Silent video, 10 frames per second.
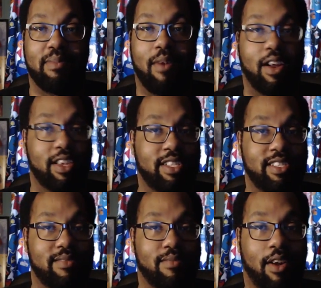but
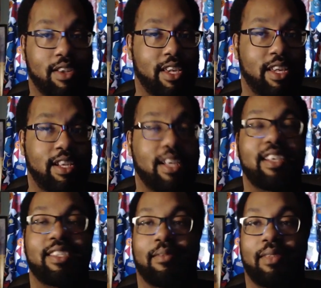Marlene,
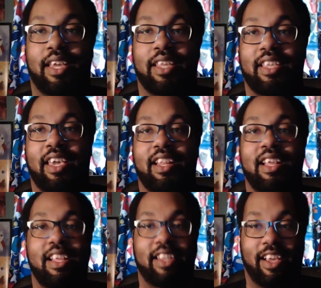something like that.